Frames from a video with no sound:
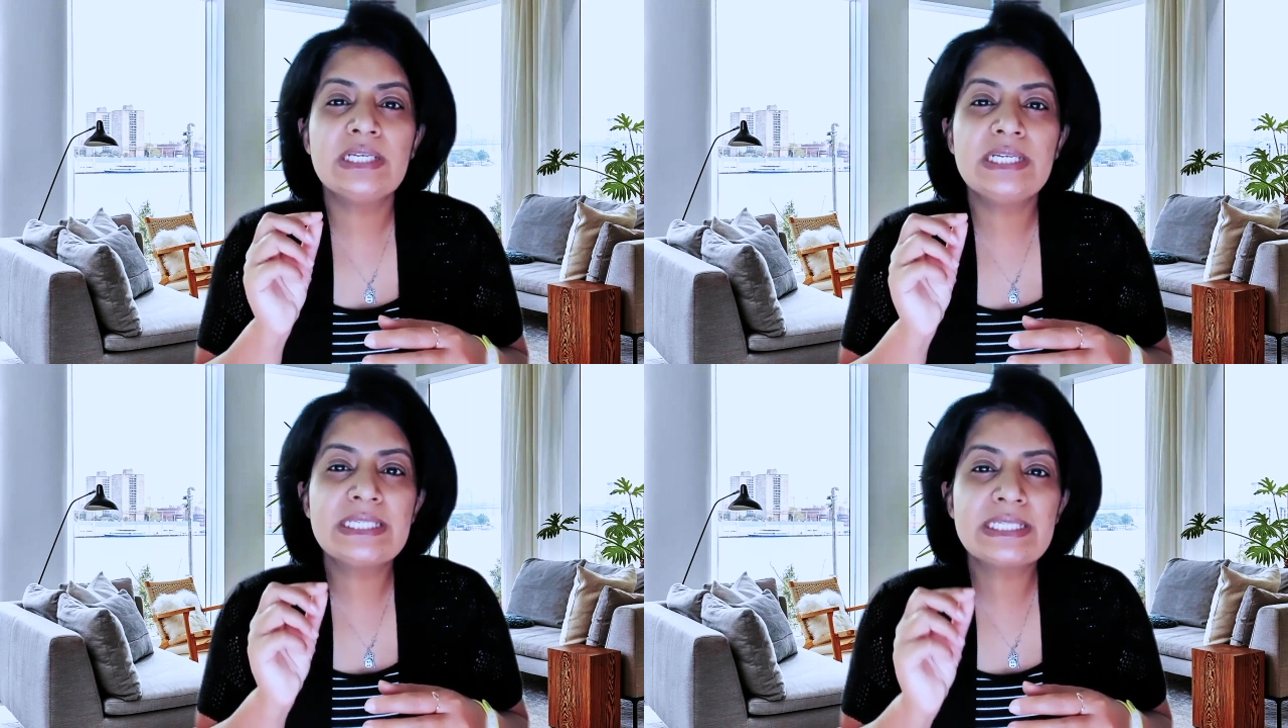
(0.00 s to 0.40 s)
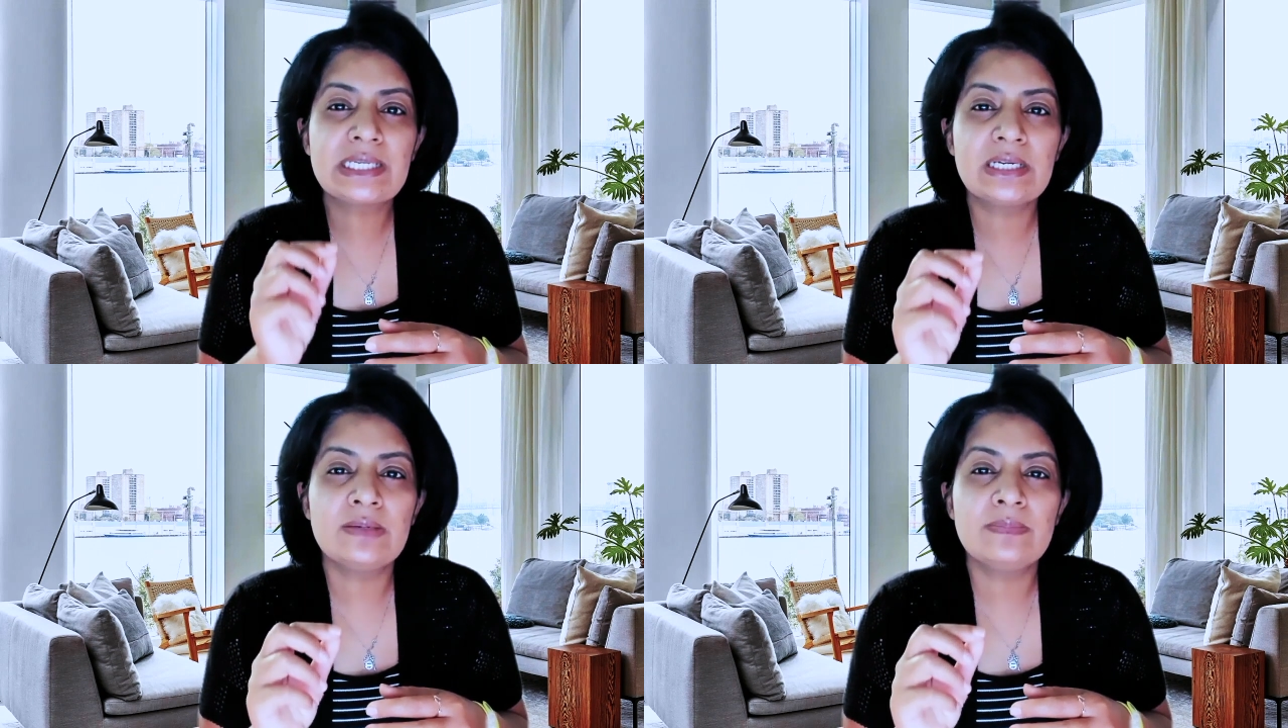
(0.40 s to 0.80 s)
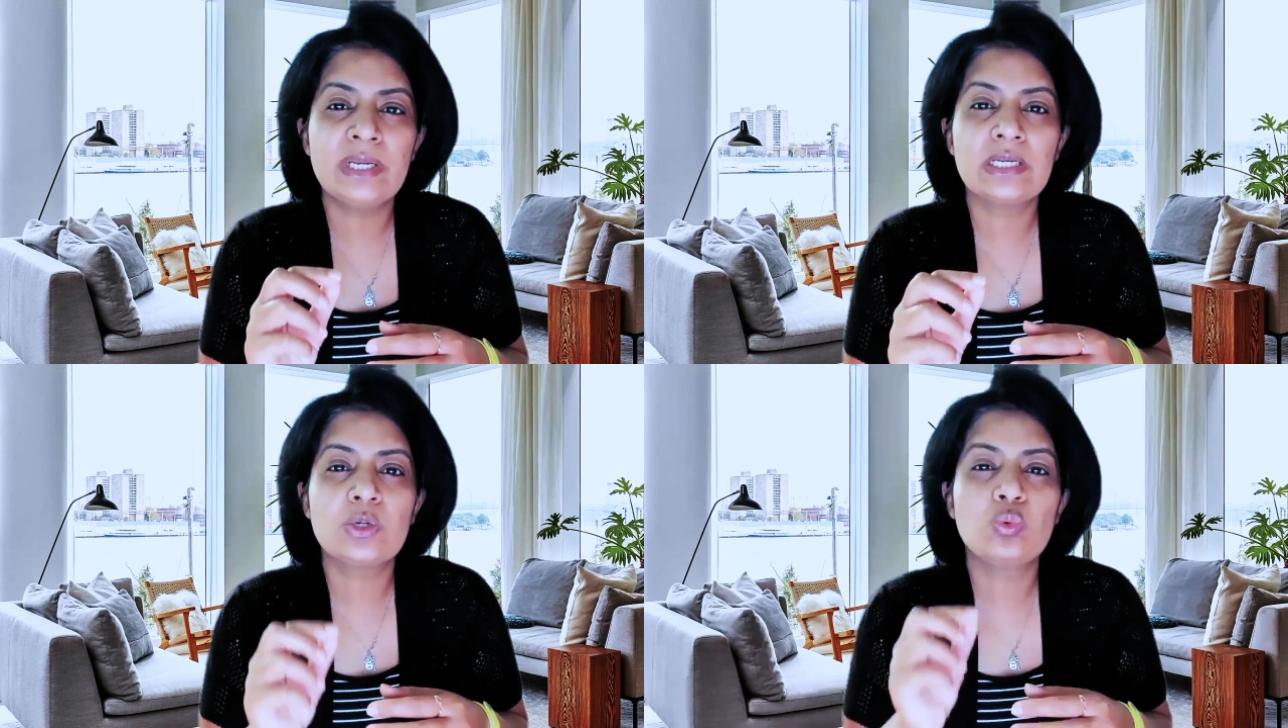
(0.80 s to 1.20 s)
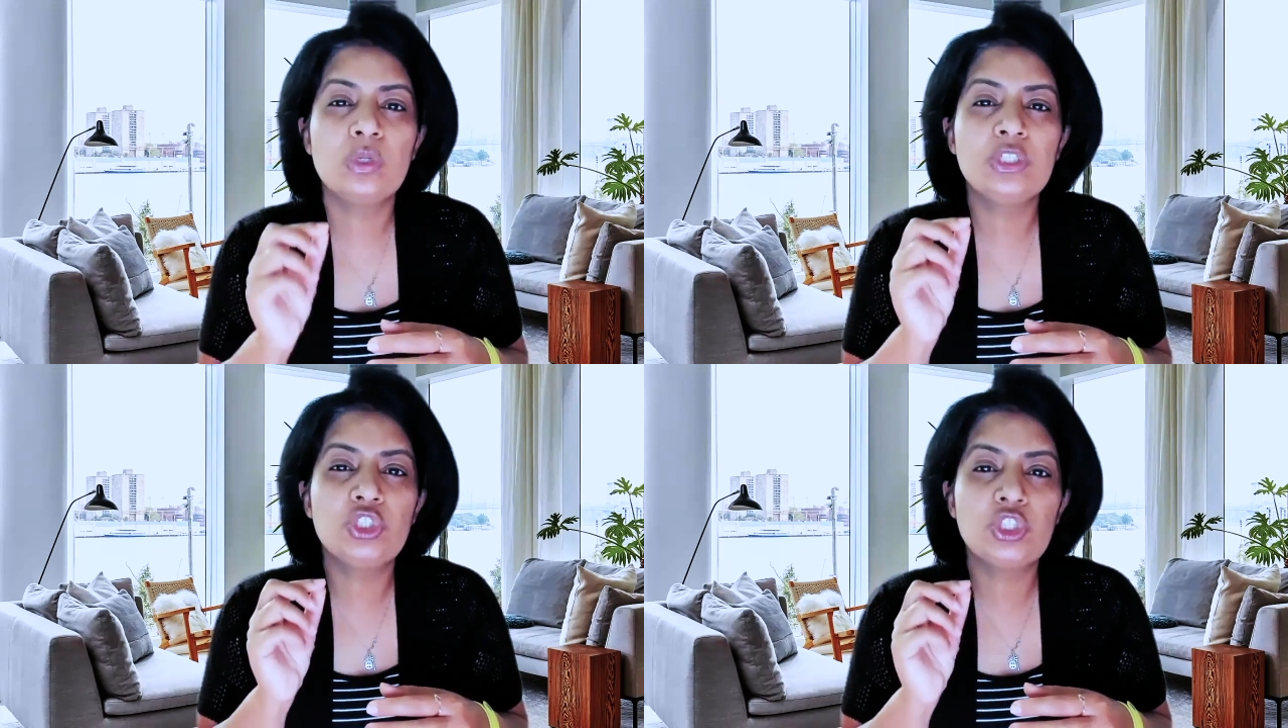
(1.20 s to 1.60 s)
discernment
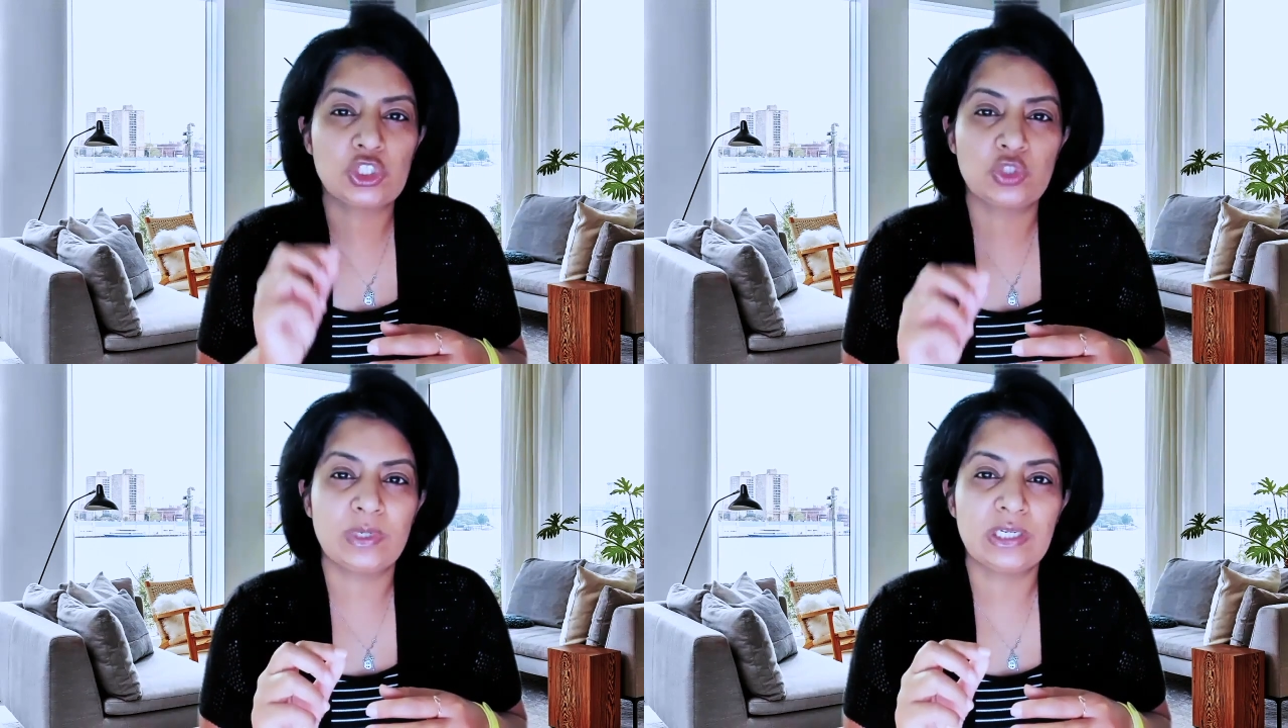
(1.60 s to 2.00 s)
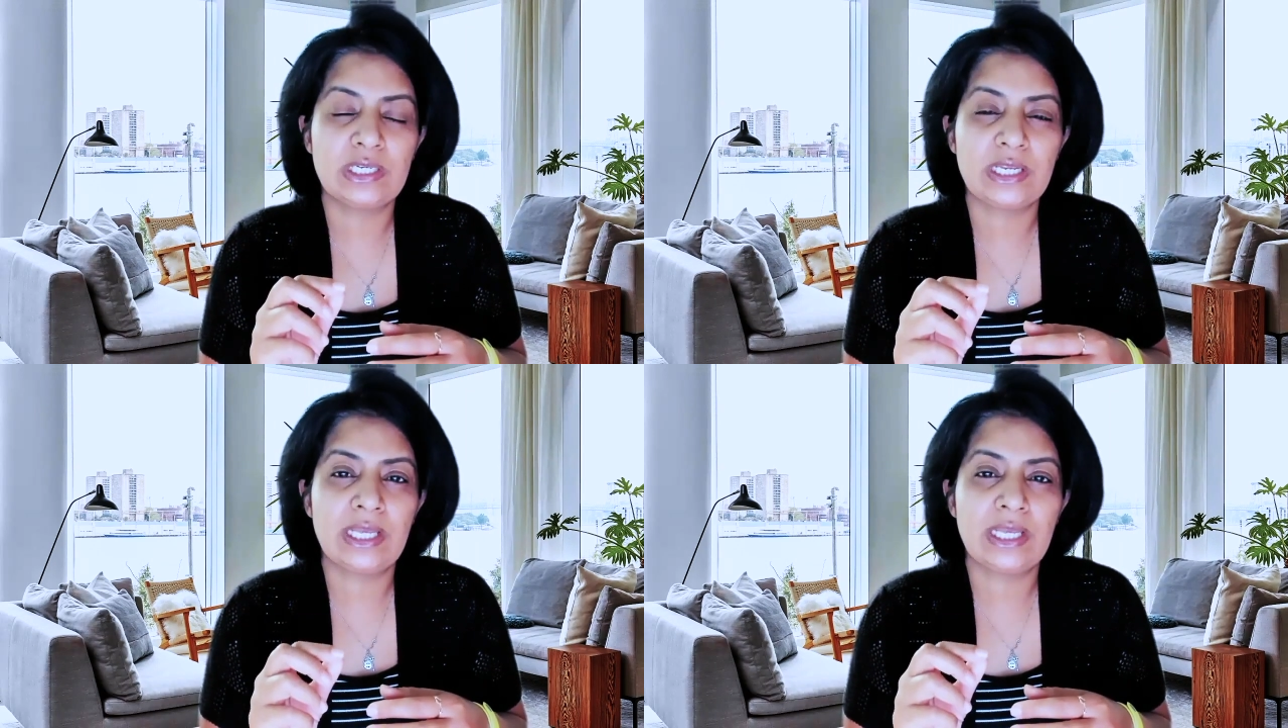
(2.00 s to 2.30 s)
with judgment,